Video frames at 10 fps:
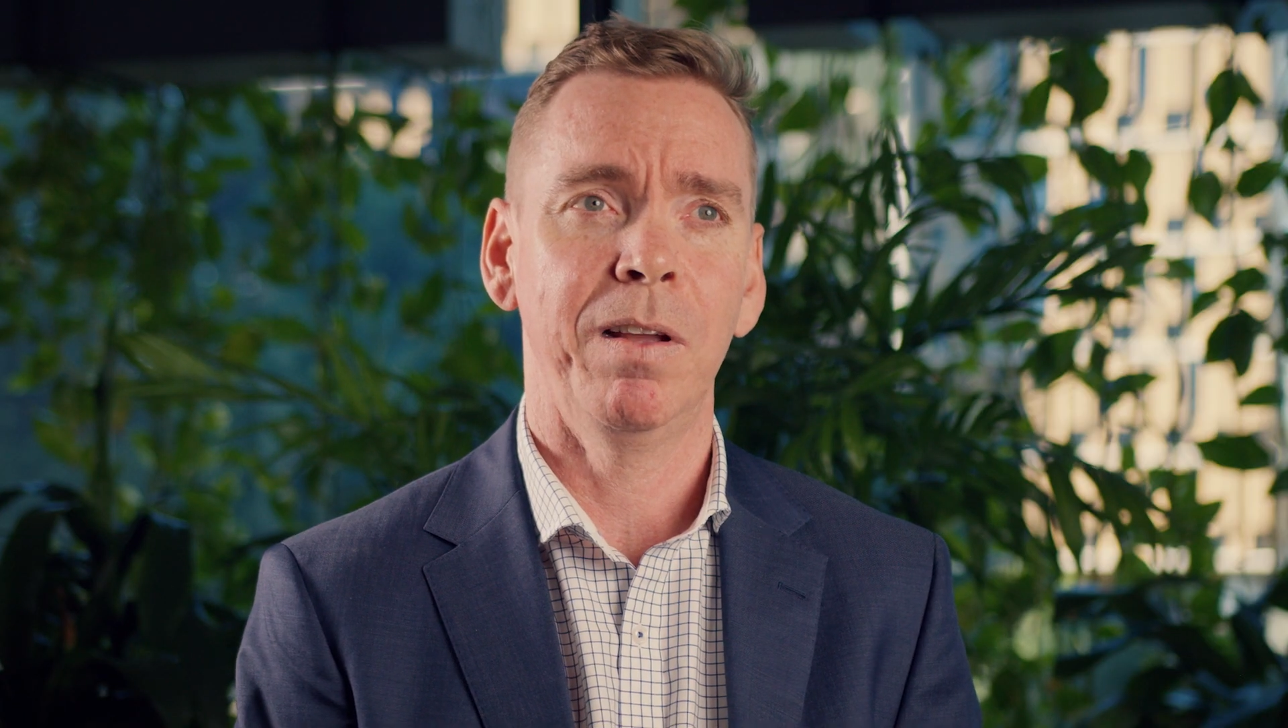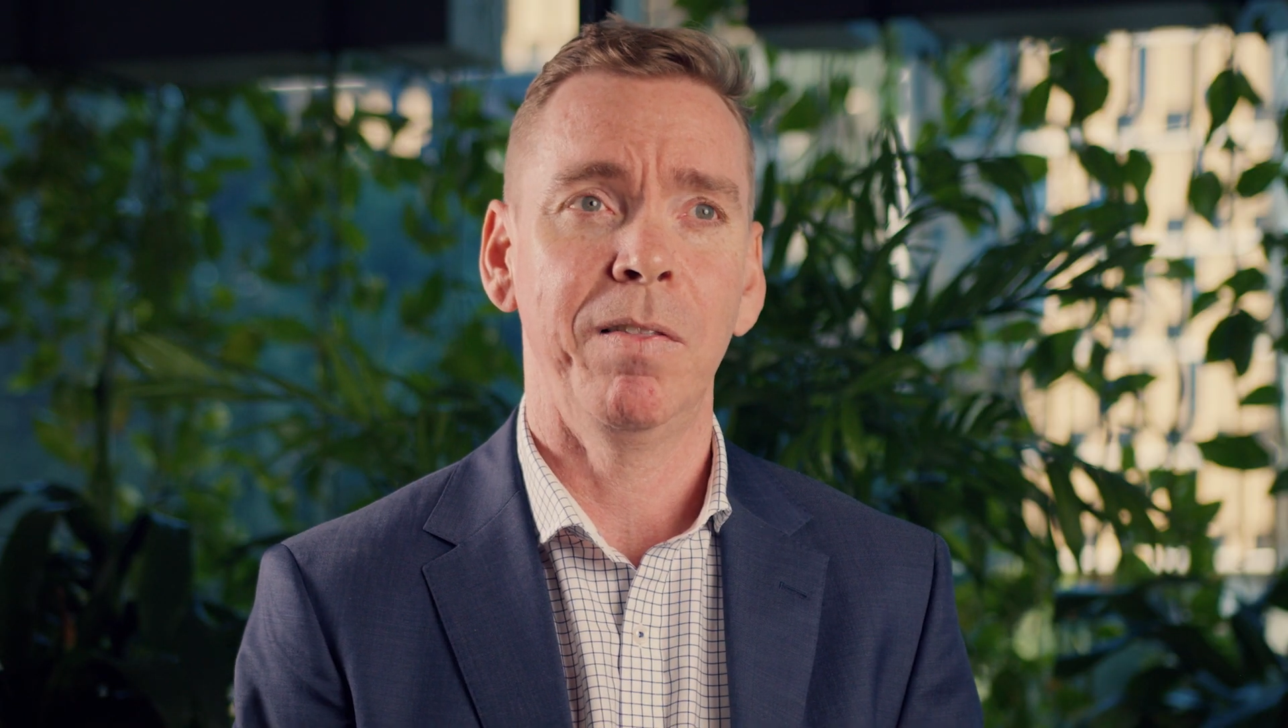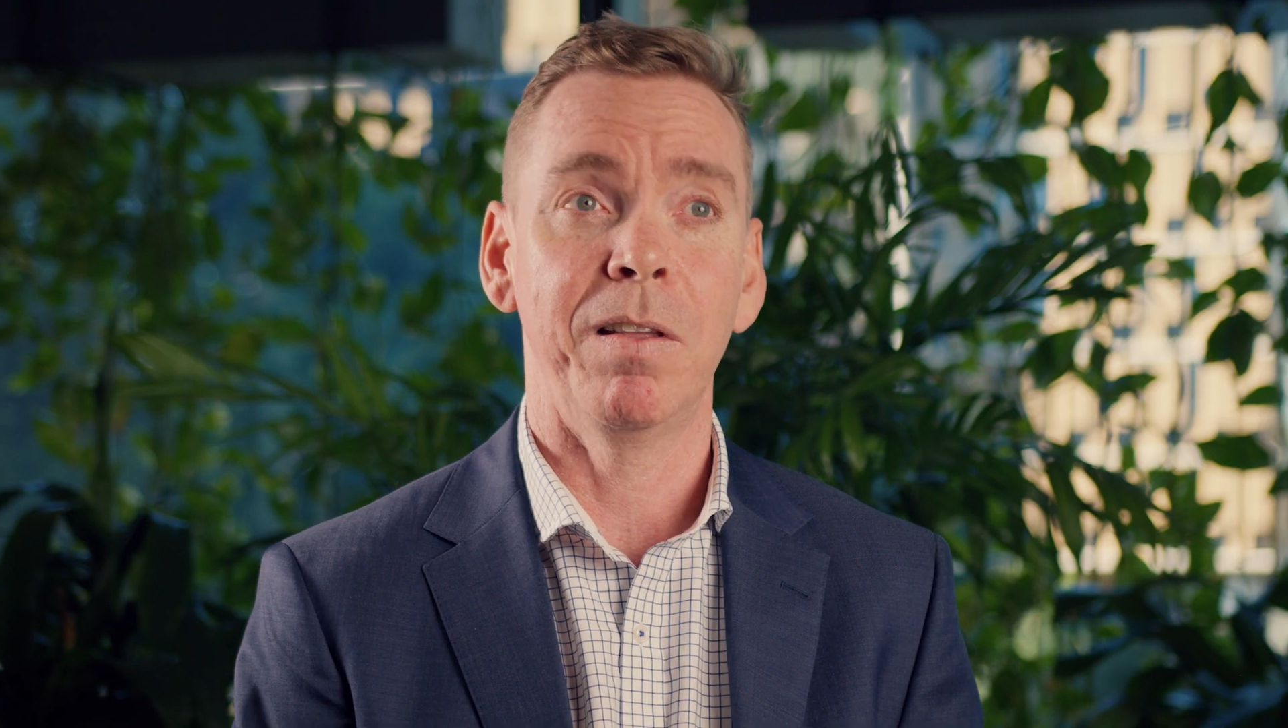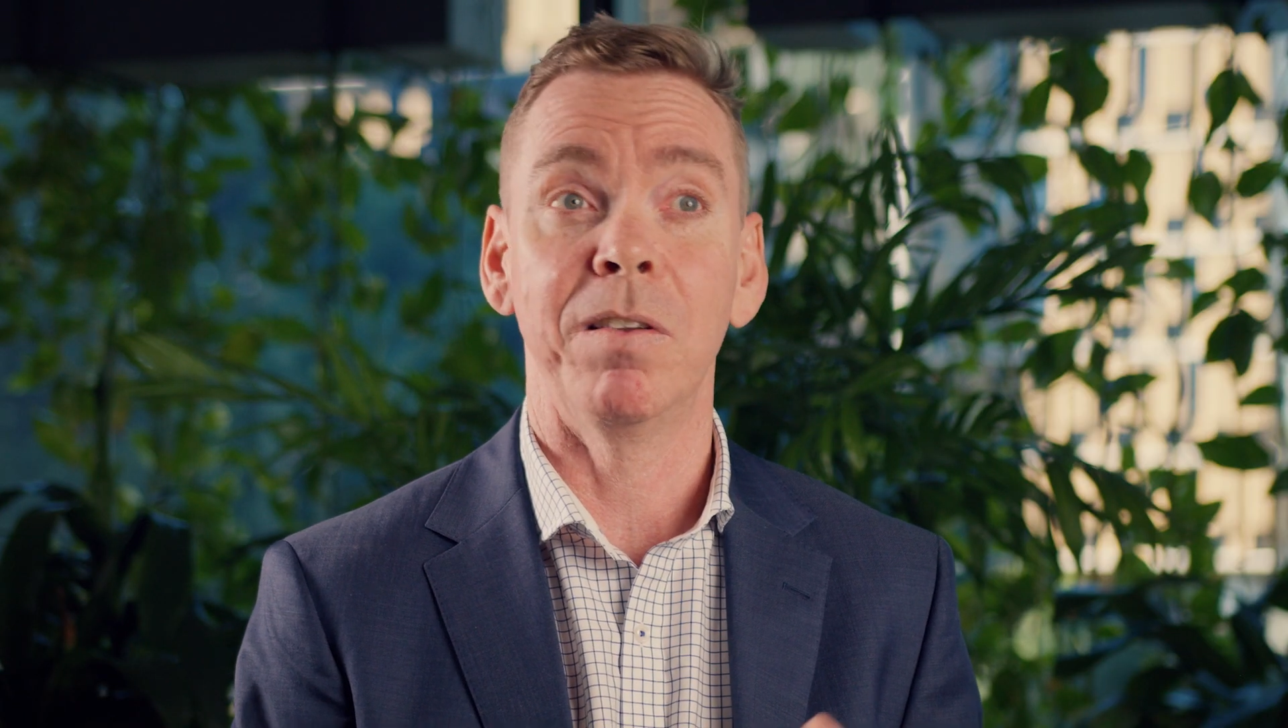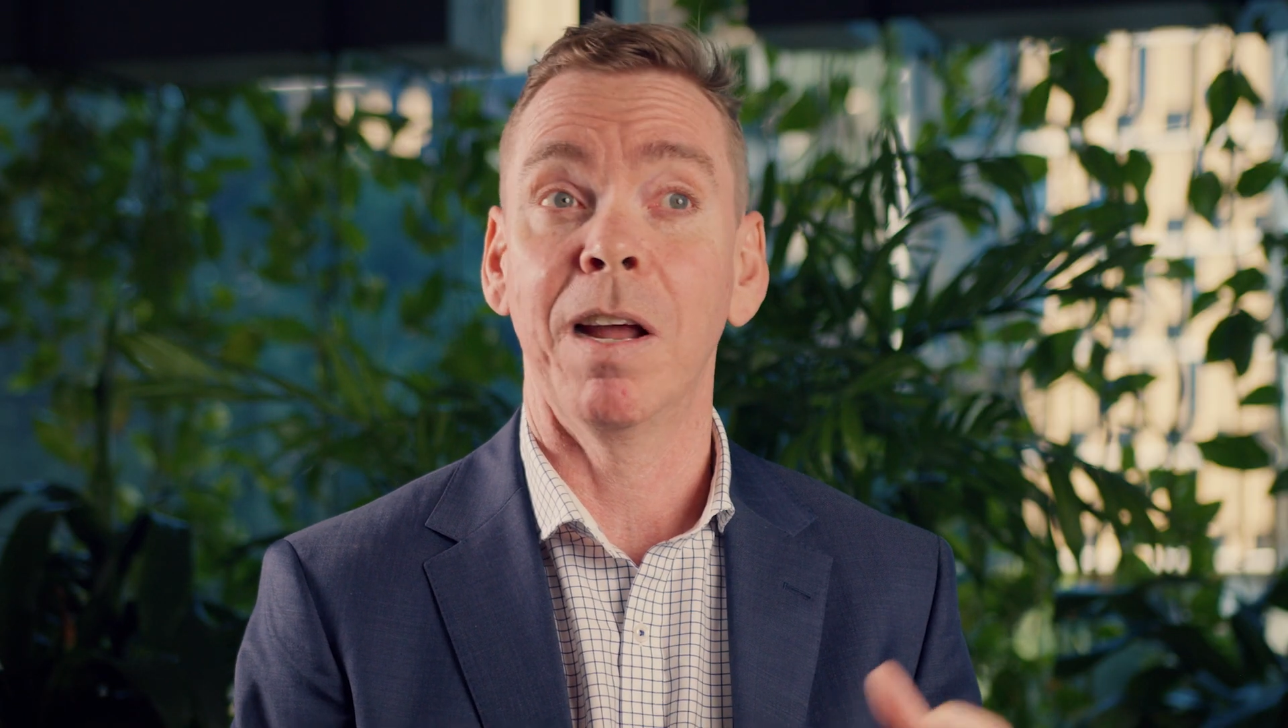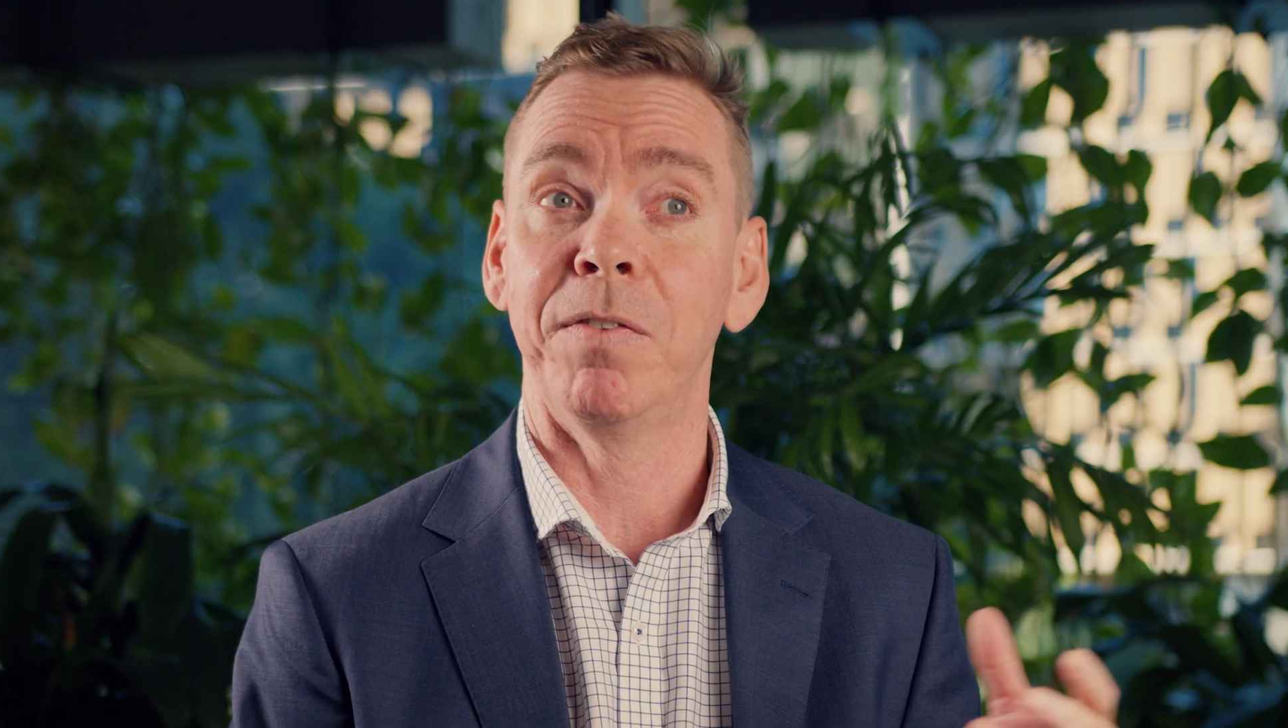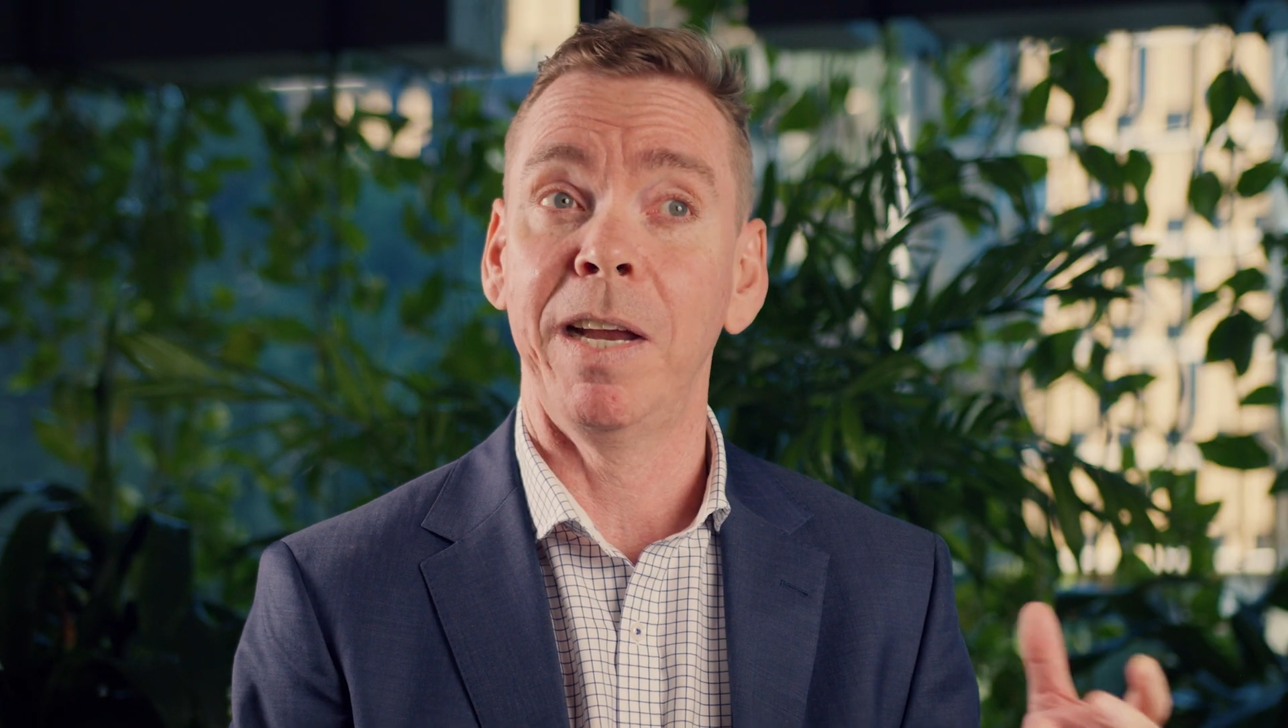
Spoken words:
there's enough